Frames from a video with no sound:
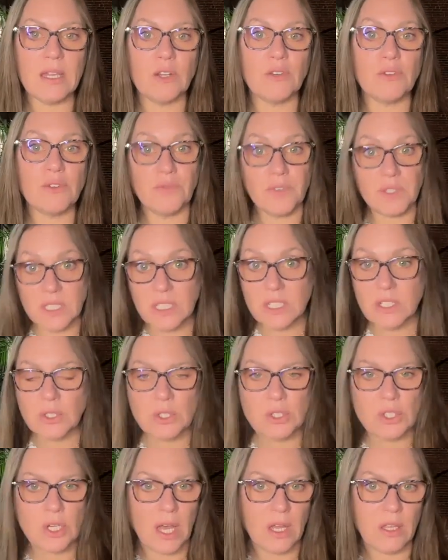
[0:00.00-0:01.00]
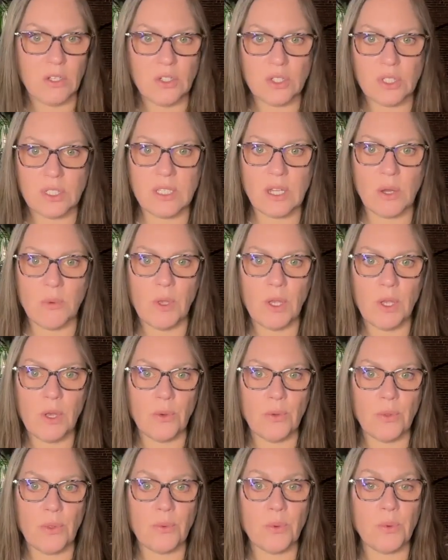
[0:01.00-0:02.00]
There's physical challenges that we
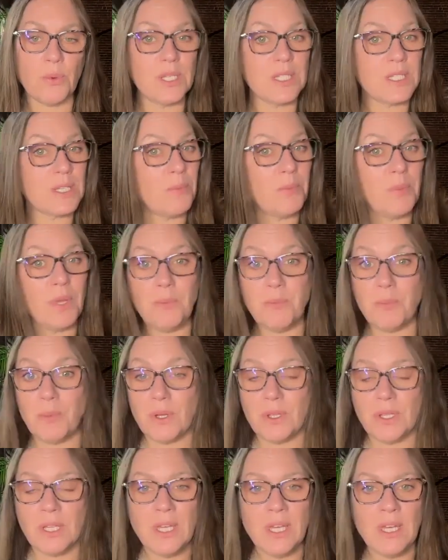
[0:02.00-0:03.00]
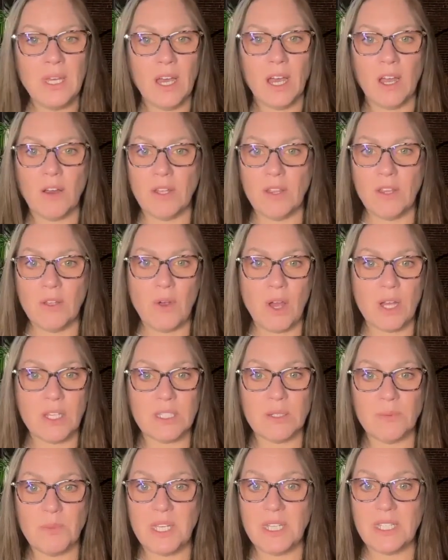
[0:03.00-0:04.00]
go through. And some people are in their
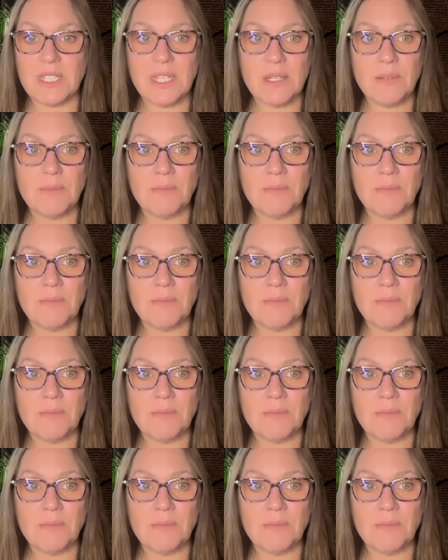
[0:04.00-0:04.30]
ostomies